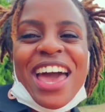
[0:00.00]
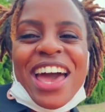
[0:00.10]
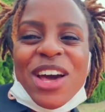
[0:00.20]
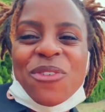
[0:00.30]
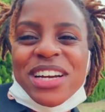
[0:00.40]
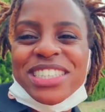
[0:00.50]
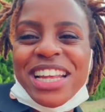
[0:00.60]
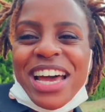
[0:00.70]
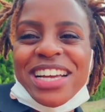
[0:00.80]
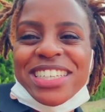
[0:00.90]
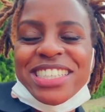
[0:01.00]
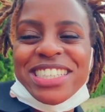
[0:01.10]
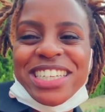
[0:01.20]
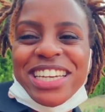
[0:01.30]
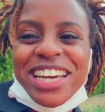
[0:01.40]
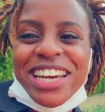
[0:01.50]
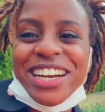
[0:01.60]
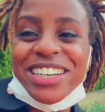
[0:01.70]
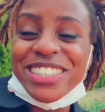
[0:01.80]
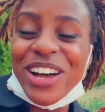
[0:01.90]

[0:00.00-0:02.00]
and what it's like teaching here.